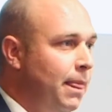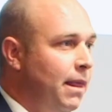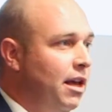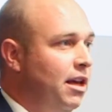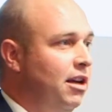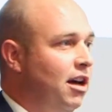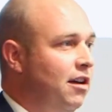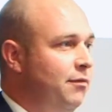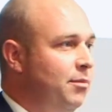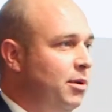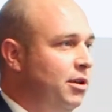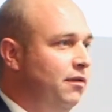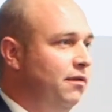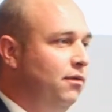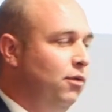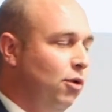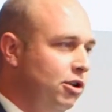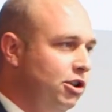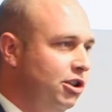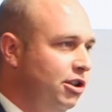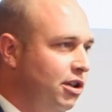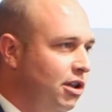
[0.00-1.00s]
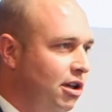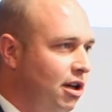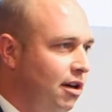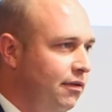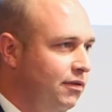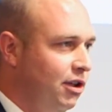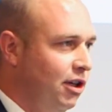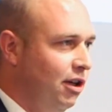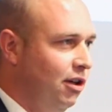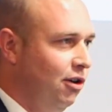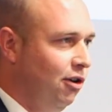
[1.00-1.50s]
and I've been fortunate
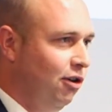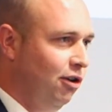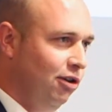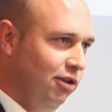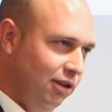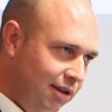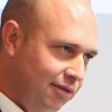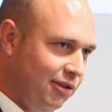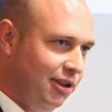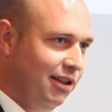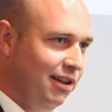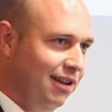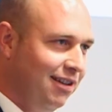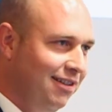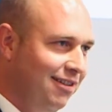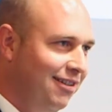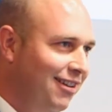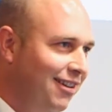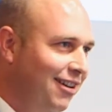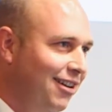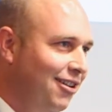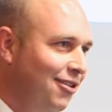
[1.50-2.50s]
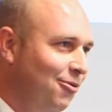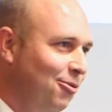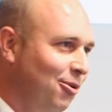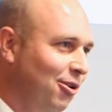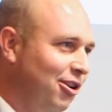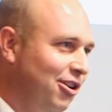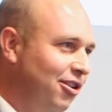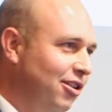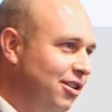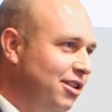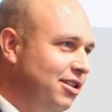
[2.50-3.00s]
enough to earn a living
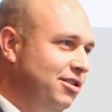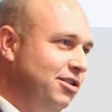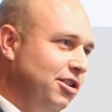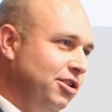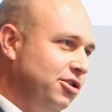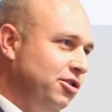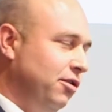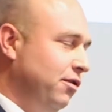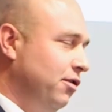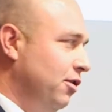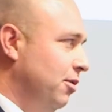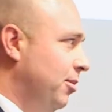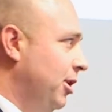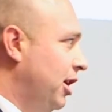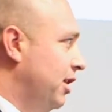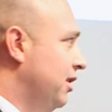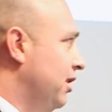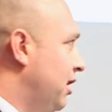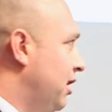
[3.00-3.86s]
working on this issue for about the